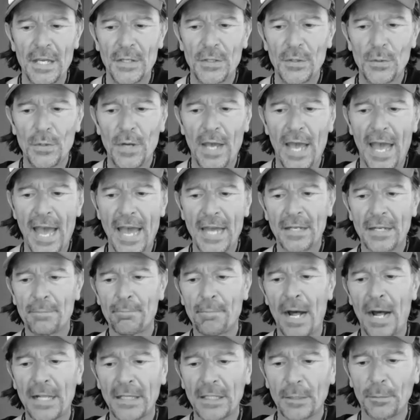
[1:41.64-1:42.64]
You had
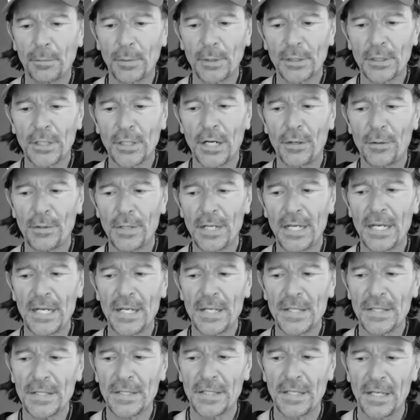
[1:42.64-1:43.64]
multiple
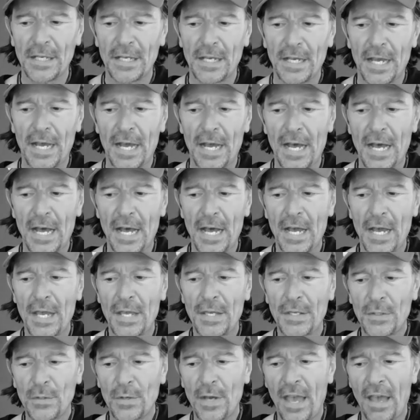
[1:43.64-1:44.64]
careers.
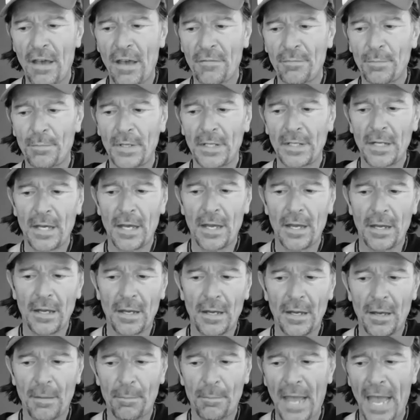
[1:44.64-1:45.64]
You have been
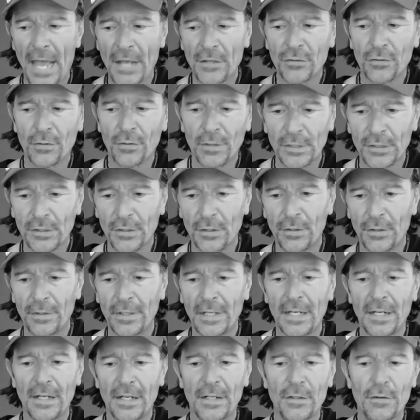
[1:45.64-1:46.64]
a pastoral
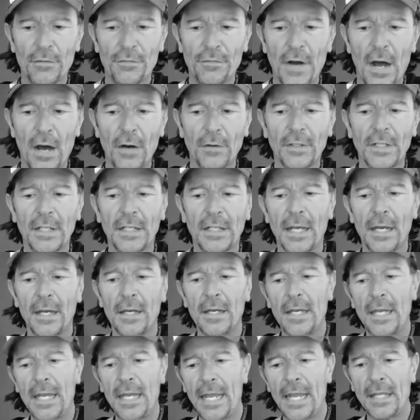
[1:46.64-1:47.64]
career. You founded an
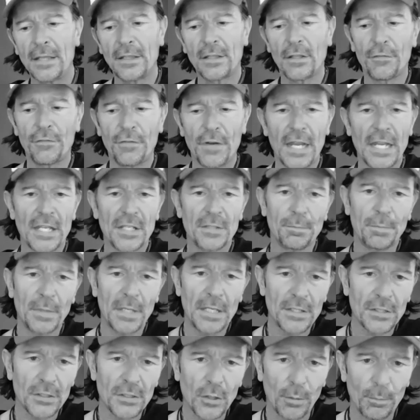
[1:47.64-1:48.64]
interfaith peace
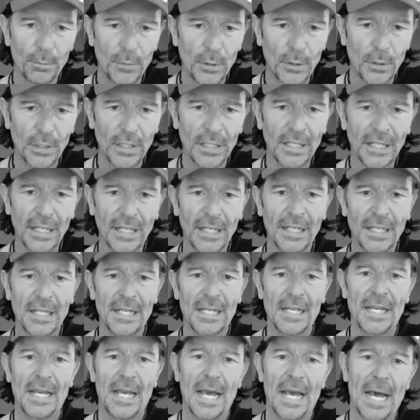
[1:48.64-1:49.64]
community.
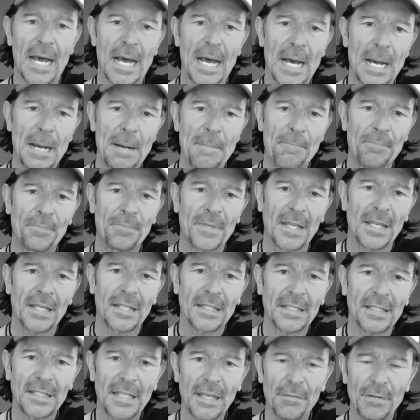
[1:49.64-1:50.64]

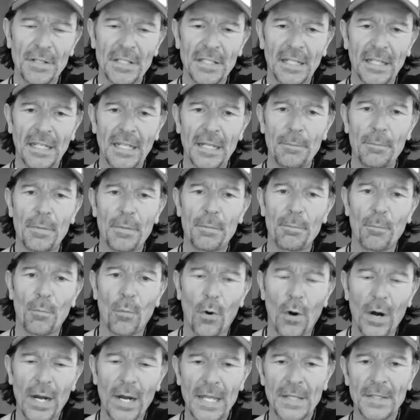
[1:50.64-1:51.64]
Give us a little bit more
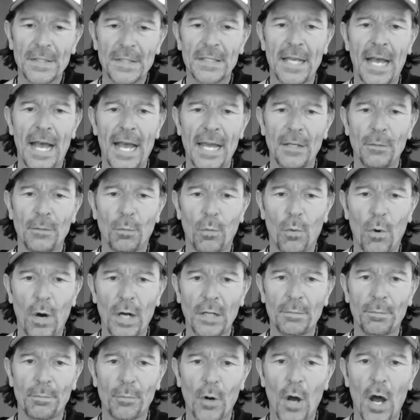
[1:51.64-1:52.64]
insight.
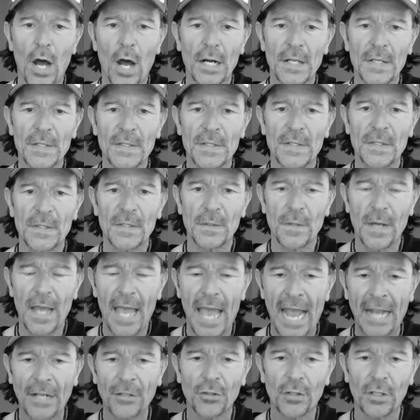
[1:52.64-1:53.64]
What brought us you
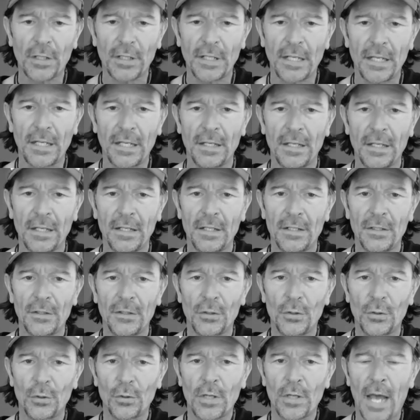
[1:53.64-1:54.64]
actually
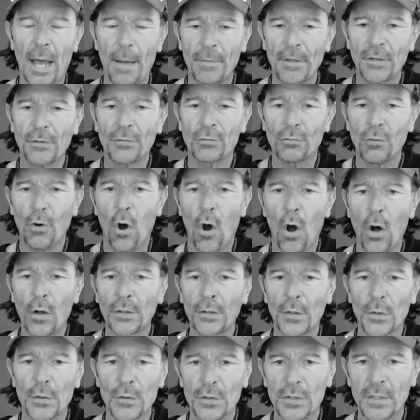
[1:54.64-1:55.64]
to coming through all
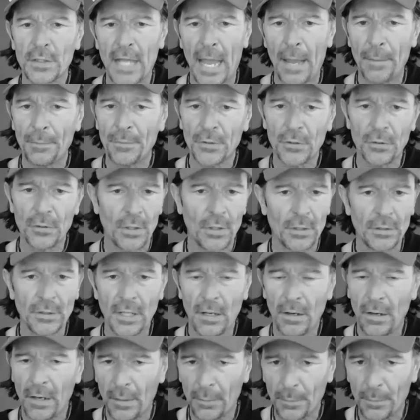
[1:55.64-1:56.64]
those steps? You're a
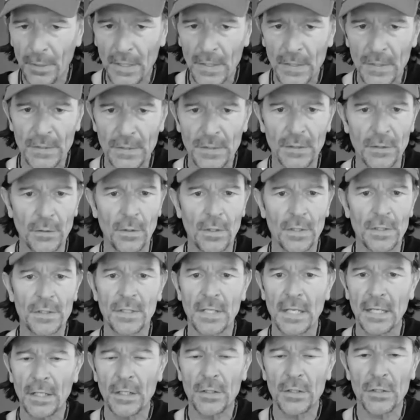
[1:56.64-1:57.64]
therapist. You're a
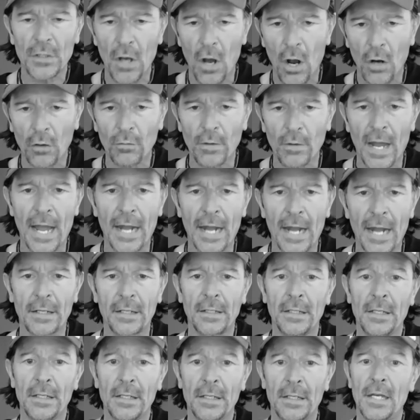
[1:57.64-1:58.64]

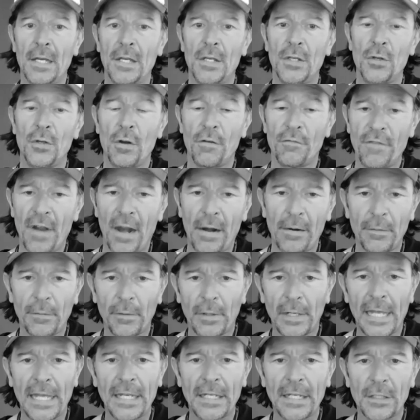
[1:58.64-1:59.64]
singer-songwriter. You're very
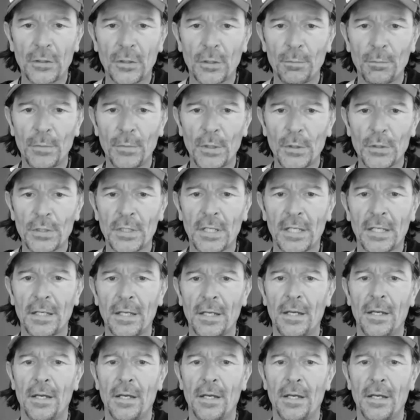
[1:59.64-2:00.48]
related to music.